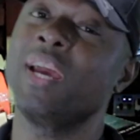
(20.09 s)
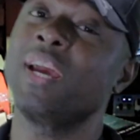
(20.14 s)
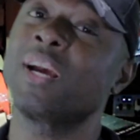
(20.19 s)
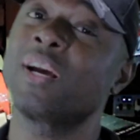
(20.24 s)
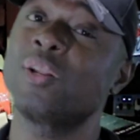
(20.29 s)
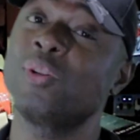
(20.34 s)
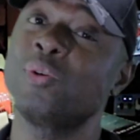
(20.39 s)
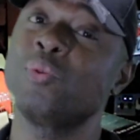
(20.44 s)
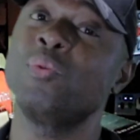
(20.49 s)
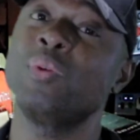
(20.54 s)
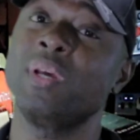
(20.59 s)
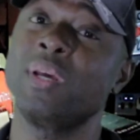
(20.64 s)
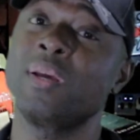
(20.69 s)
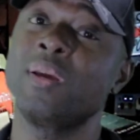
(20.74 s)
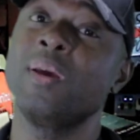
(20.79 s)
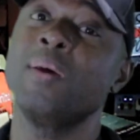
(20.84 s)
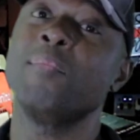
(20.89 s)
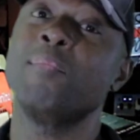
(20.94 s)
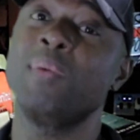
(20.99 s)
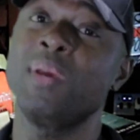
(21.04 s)
including
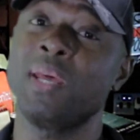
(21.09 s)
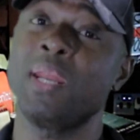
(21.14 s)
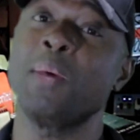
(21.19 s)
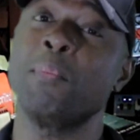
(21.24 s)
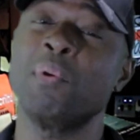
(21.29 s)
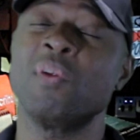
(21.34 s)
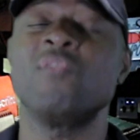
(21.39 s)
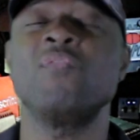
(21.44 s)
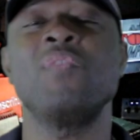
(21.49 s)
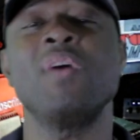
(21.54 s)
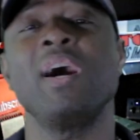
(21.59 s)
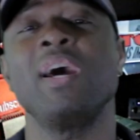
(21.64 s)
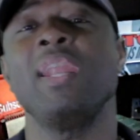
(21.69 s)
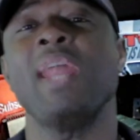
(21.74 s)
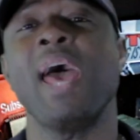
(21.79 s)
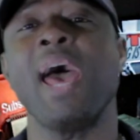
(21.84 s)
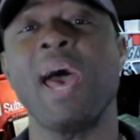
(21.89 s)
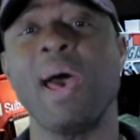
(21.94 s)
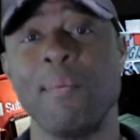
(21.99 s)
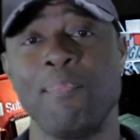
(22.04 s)
being able to find
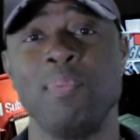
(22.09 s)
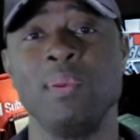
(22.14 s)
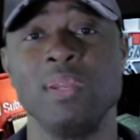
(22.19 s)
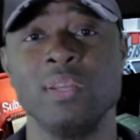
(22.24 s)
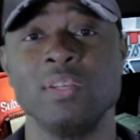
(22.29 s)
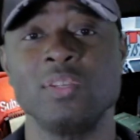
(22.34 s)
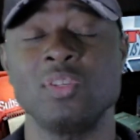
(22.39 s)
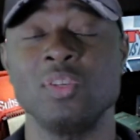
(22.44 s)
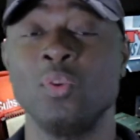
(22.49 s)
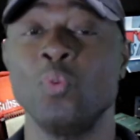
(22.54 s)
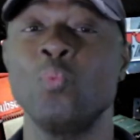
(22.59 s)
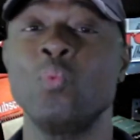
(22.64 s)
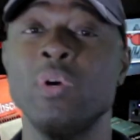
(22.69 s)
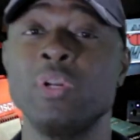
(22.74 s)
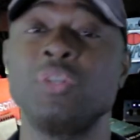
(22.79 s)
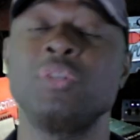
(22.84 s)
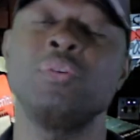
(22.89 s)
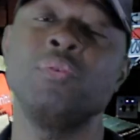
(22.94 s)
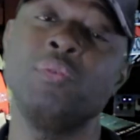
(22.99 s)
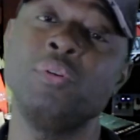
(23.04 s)
happiness in
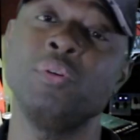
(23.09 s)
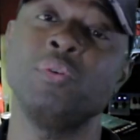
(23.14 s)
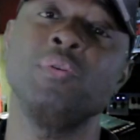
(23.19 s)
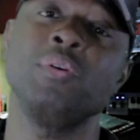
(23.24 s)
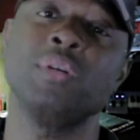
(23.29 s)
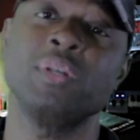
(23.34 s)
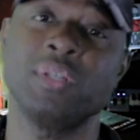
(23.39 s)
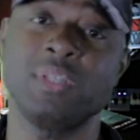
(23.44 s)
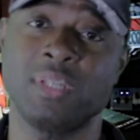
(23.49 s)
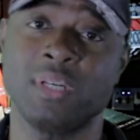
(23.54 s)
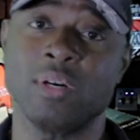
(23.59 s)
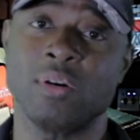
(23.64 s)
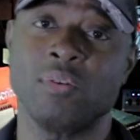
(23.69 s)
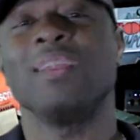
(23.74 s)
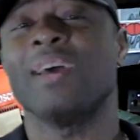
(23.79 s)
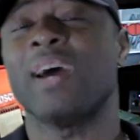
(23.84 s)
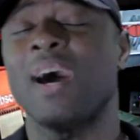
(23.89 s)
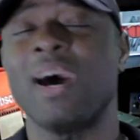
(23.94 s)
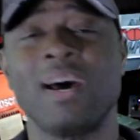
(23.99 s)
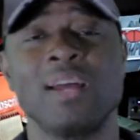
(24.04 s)
what you do yourself.
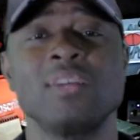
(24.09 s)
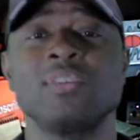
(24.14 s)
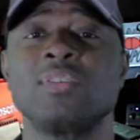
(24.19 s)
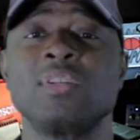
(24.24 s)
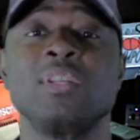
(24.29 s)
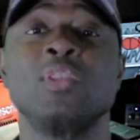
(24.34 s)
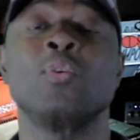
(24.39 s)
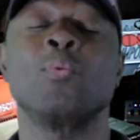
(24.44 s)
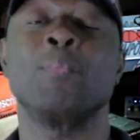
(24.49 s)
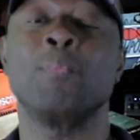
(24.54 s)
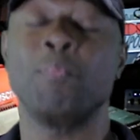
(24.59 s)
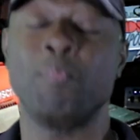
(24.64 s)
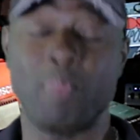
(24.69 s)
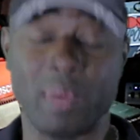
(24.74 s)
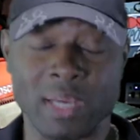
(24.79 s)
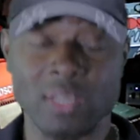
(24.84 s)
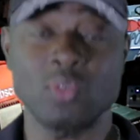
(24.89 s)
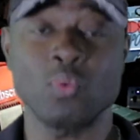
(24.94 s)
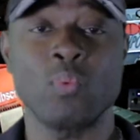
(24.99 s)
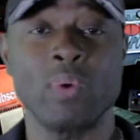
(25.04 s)
Honestly, the
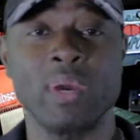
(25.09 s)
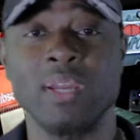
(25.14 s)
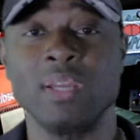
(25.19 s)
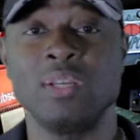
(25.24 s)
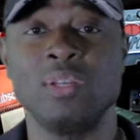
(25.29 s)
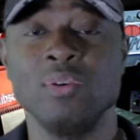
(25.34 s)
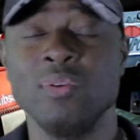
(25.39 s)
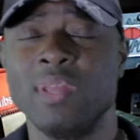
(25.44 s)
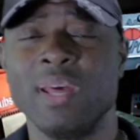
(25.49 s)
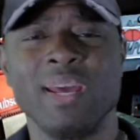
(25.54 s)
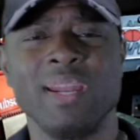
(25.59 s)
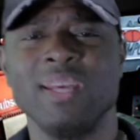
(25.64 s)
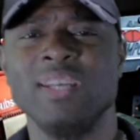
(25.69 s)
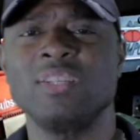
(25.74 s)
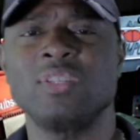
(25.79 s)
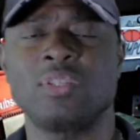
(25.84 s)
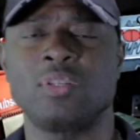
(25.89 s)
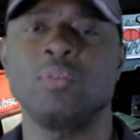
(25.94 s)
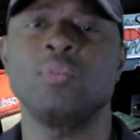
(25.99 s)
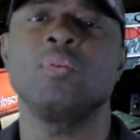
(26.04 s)
best way to do that
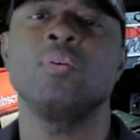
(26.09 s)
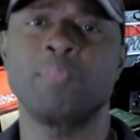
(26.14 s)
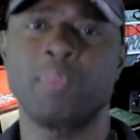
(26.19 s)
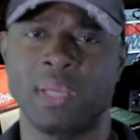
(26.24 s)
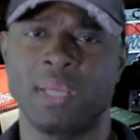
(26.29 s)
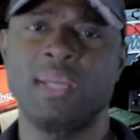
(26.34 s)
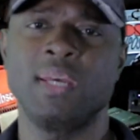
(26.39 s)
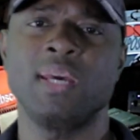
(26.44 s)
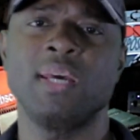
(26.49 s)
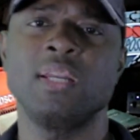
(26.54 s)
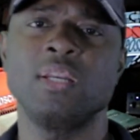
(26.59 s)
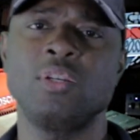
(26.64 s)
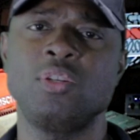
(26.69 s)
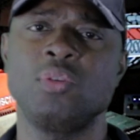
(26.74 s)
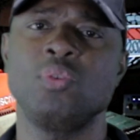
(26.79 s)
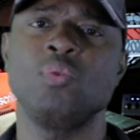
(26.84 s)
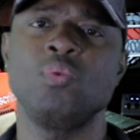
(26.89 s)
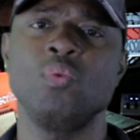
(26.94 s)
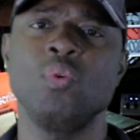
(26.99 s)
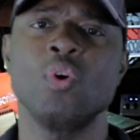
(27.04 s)
is to begin
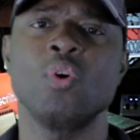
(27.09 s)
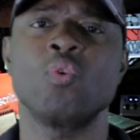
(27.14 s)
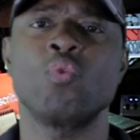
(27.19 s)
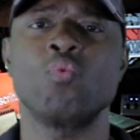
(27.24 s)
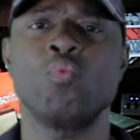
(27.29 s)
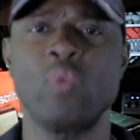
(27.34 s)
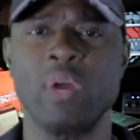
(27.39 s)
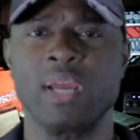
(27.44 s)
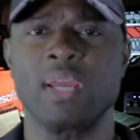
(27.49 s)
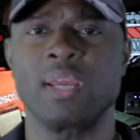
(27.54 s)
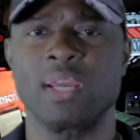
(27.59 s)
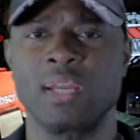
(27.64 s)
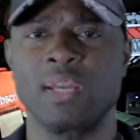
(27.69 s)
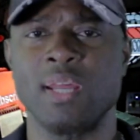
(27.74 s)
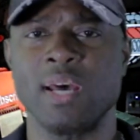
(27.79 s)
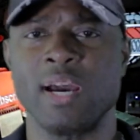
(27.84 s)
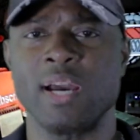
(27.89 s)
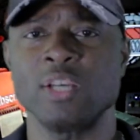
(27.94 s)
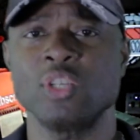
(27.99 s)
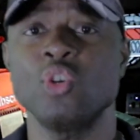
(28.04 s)
to
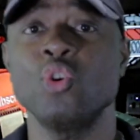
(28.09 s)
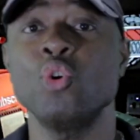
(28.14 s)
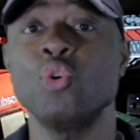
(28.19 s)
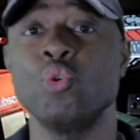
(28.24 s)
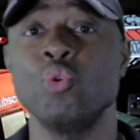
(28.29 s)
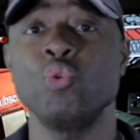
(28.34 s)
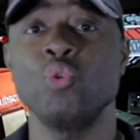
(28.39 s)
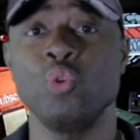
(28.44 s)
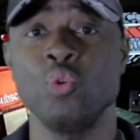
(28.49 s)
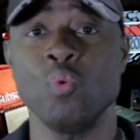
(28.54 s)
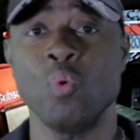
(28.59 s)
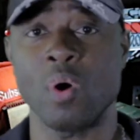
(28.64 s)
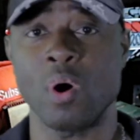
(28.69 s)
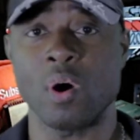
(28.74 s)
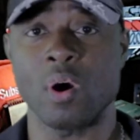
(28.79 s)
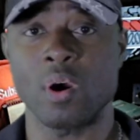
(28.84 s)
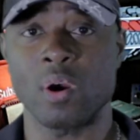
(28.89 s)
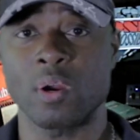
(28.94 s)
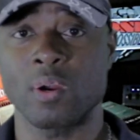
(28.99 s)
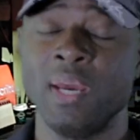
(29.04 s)
recognize who you
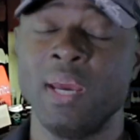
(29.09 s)
are.